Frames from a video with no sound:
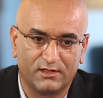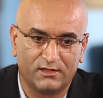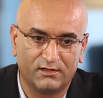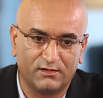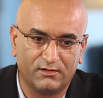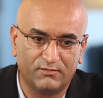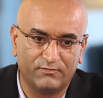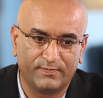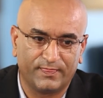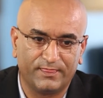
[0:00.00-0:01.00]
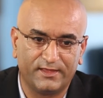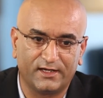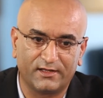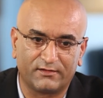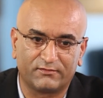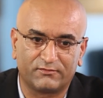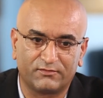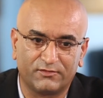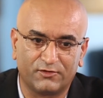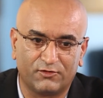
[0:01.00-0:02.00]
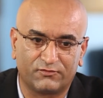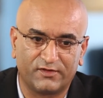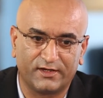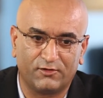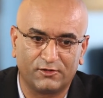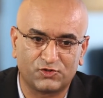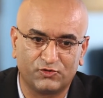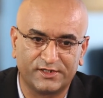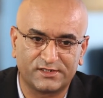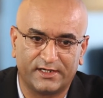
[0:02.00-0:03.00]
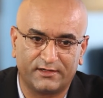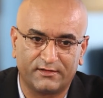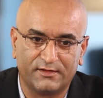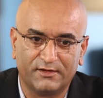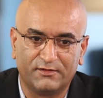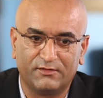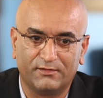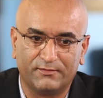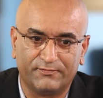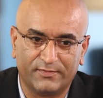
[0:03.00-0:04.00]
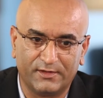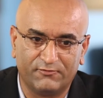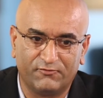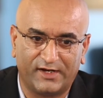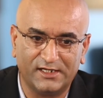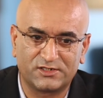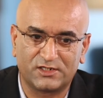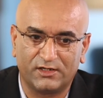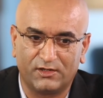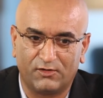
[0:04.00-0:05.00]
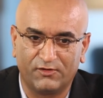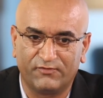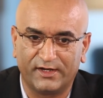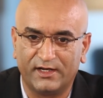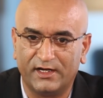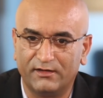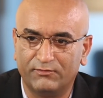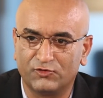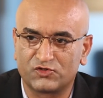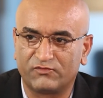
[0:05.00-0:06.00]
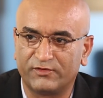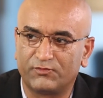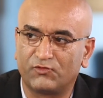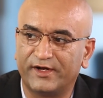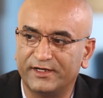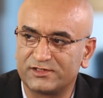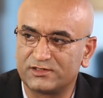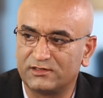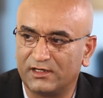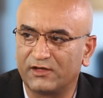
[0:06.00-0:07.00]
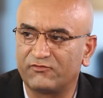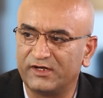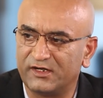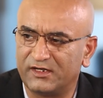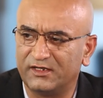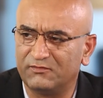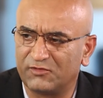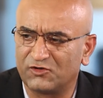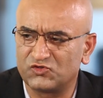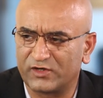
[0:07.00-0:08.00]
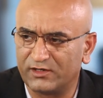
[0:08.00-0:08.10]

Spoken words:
The other thing also is that whilst on one hand mutual fund provides the liquidity because you